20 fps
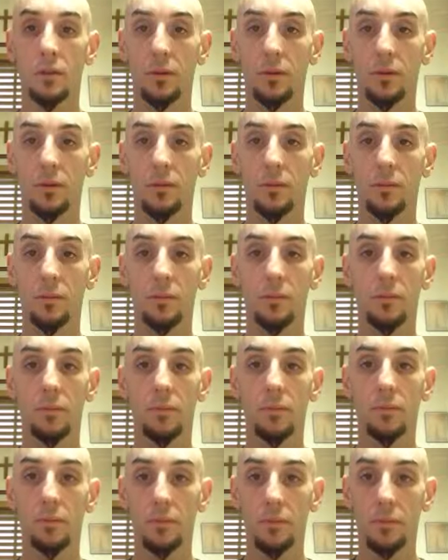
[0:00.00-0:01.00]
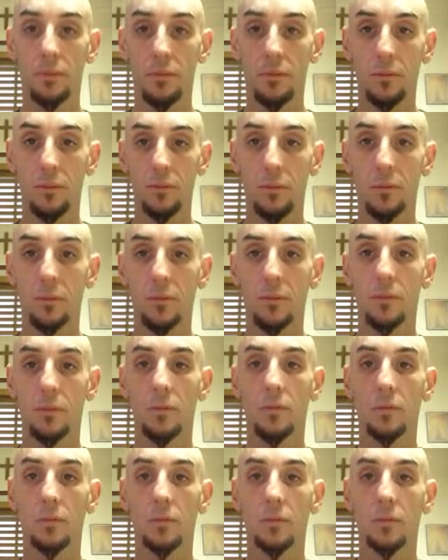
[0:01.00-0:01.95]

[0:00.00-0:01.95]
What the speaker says: Nothing is said.